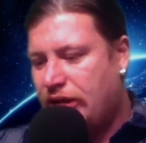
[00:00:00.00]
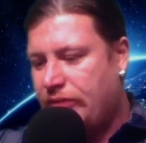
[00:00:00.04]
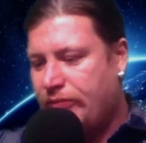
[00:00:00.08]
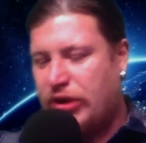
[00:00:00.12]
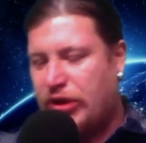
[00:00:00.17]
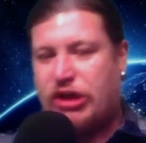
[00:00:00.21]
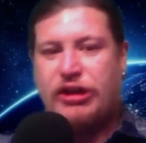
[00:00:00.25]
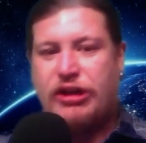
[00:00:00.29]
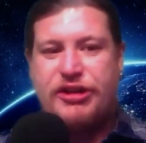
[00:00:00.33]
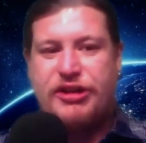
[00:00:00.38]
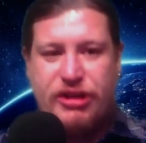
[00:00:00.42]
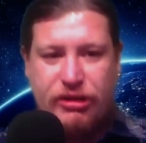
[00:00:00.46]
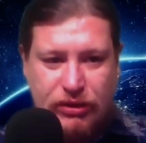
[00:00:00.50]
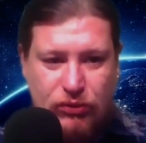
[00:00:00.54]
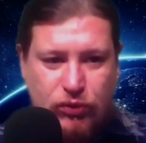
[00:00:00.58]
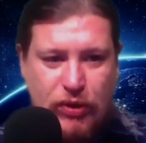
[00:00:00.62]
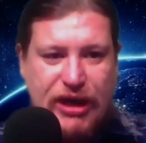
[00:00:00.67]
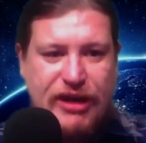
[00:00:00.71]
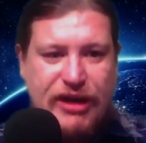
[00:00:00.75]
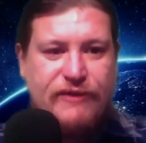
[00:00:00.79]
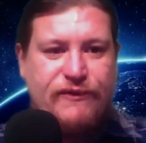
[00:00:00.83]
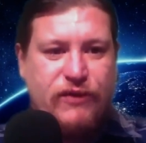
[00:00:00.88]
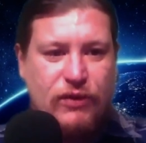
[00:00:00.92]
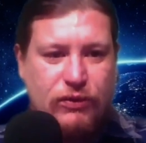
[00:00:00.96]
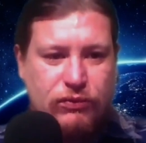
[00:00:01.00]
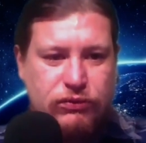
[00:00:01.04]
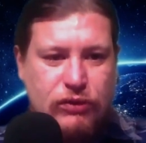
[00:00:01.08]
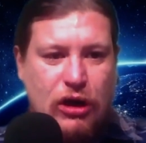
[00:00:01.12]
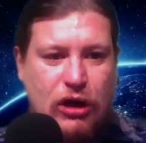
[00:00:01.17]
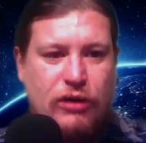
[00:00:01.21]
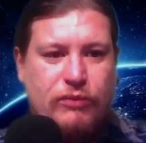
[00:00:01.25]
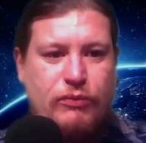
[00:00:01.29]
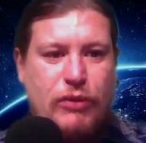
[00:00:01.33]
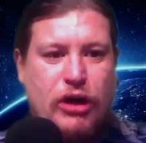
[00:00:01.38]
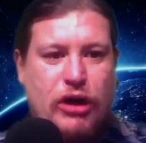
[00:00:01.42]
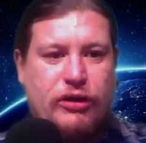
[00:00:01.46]
because you're a wonderful
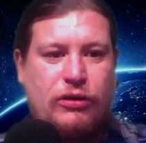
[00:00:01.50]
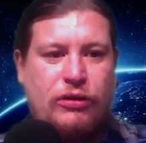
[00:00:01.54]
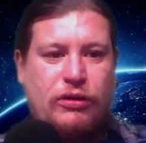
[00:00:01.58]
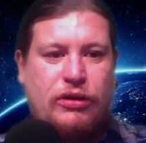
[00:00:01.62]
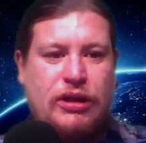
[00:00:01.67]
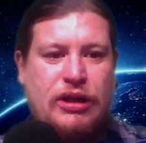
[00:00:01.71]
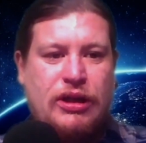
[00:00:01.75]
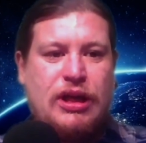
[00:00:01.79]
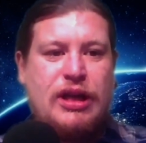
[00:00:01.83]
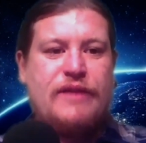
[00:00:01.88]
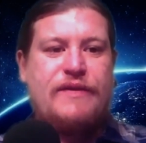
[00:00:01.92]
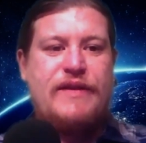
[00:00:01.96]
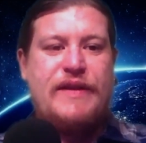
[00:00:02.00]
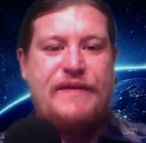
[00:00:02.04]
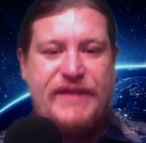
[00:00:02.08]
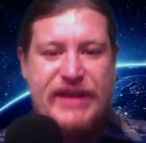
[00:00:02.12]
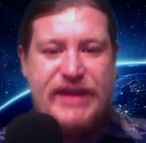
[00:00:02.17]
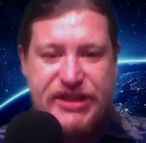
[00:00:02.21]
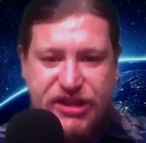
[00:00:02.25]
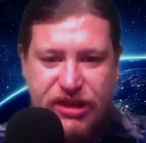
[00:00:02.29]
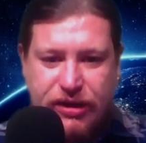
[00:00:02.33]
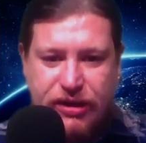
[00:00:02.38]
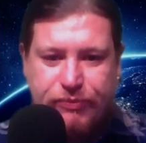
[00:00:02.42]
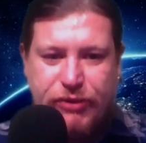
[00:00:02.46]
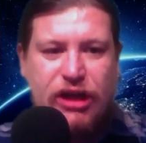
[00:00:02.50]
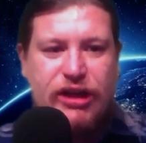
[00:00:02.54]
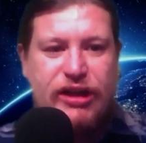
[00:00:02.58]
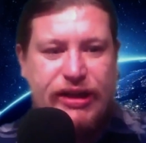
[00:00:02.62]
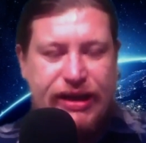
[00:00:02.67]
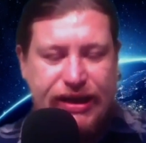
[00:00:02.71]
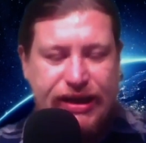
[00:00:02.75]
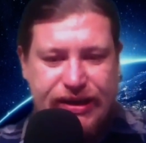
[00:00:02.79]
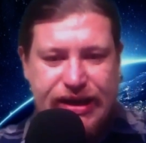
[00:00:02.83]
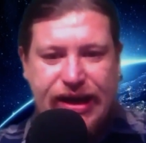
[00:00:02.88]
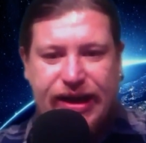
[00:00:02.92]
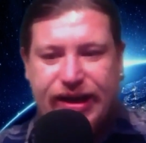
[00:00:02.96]
role model that this
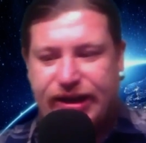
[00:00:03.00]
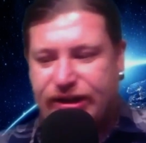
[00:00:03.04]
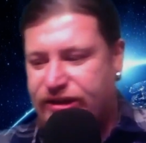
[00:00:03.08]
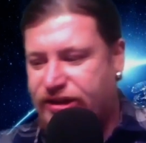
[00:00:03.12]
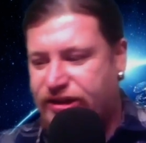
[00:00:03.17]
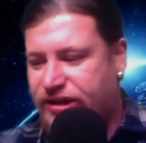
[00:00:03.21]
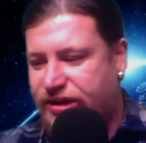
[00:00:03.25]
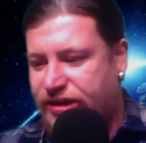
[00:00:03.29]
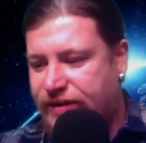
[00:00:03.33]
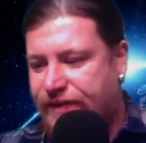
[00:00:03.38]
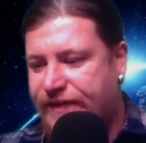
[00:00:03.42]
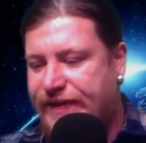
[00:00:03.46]
community needs.